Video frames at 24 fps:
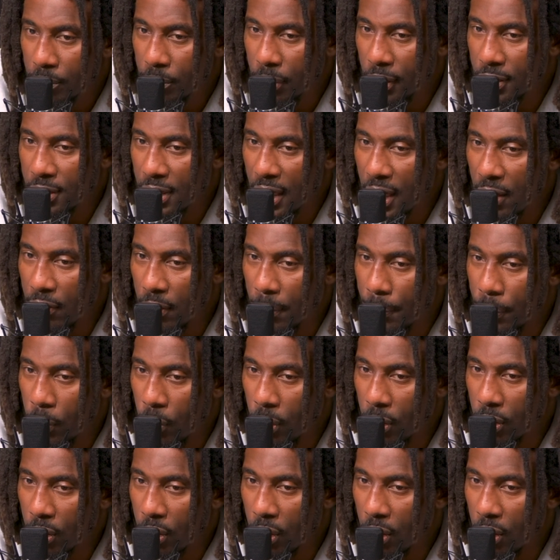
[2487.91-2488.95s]
But to have a
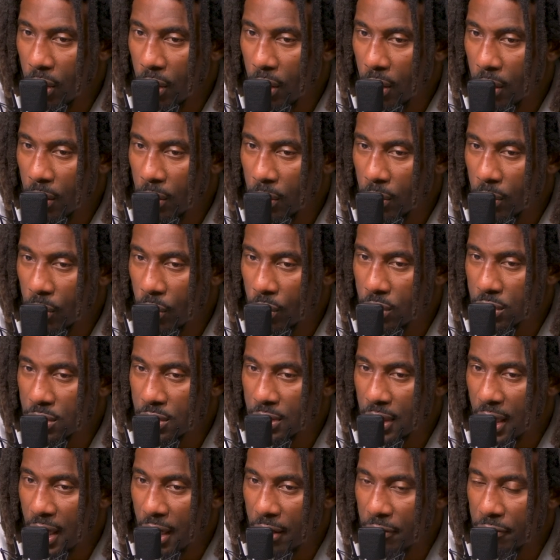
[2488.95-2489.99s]
point guard who is
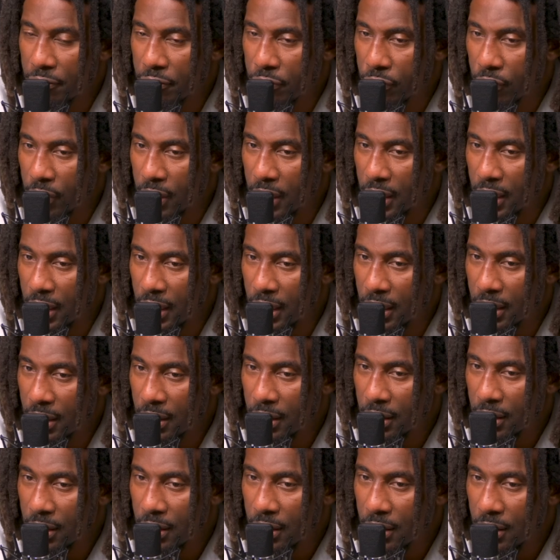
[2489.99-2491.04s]
not afraid
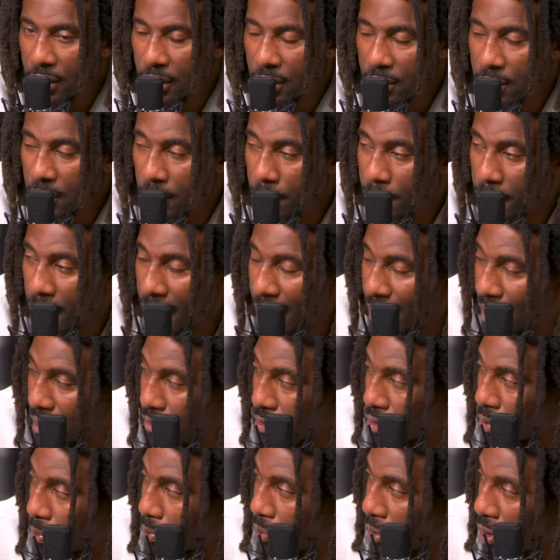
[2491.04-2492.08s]
to
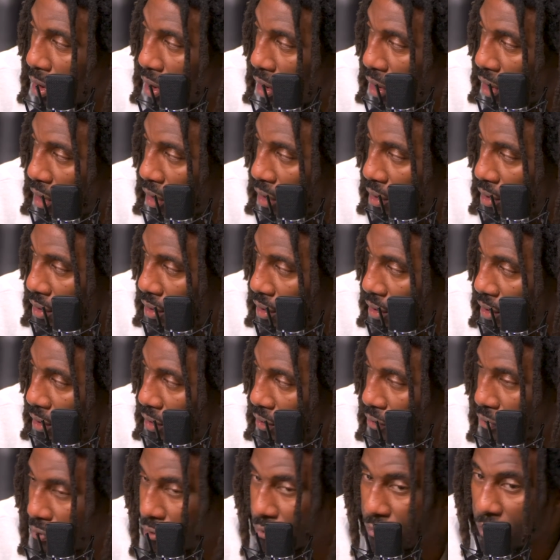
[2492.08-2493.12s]
pass the ball
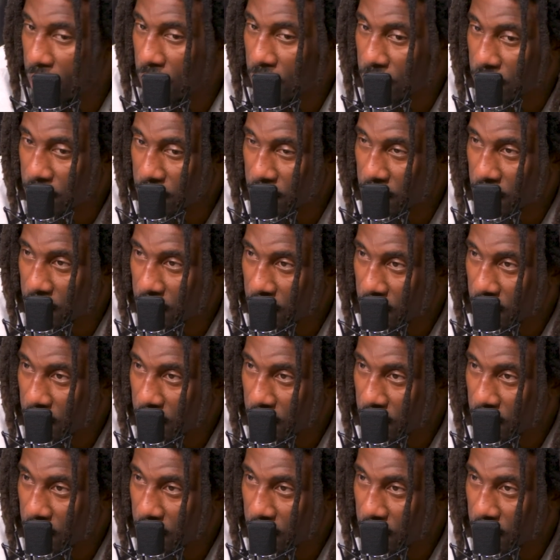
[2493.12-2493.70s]
first